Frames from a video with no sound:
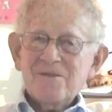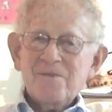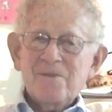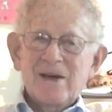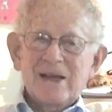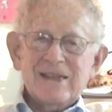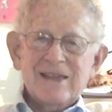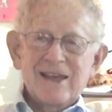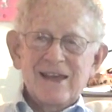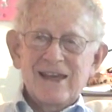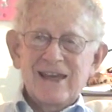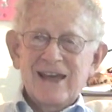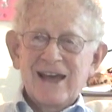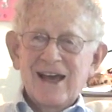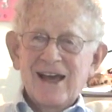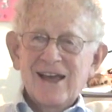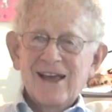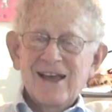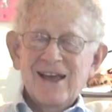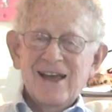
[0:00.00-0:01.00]
But
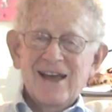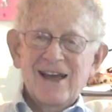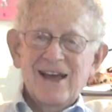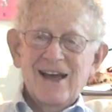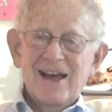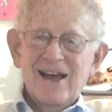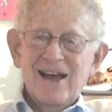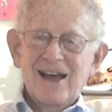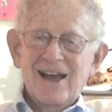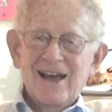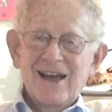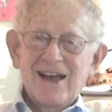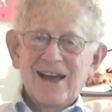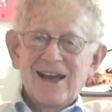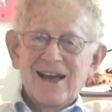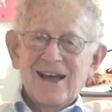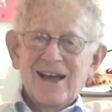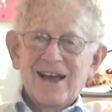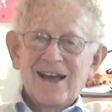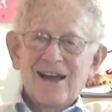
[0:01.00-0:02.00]

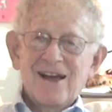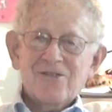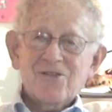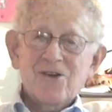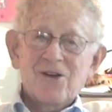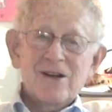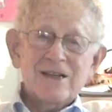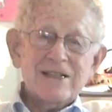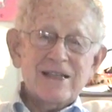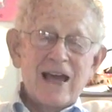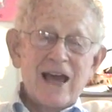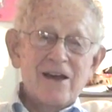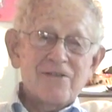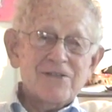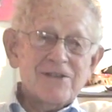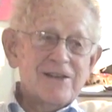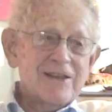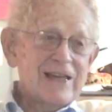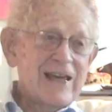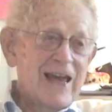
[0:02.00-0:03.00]
of course,
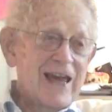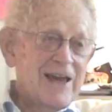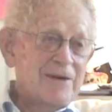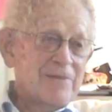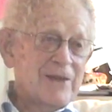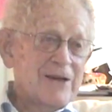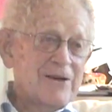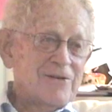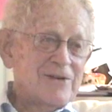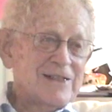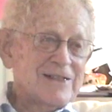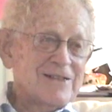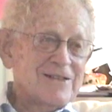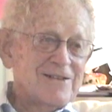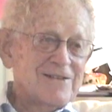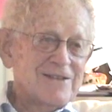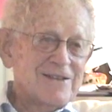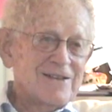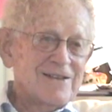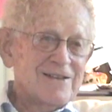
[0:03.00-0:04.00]
after the game, there was
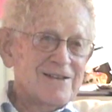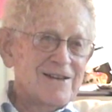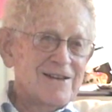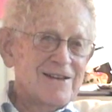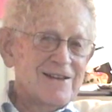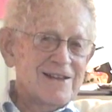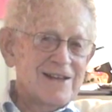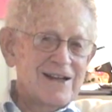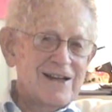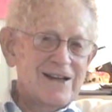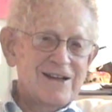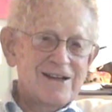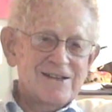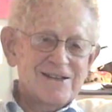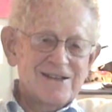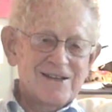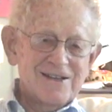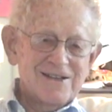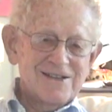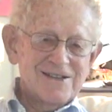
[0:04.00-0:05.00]

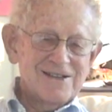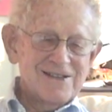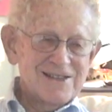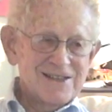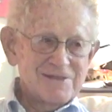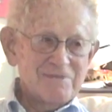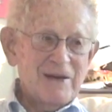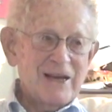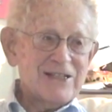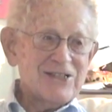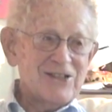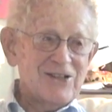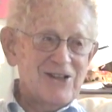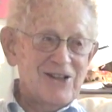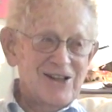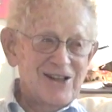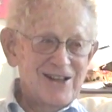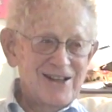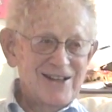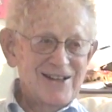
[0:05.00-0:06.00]
their
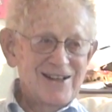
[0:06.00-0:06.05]
special,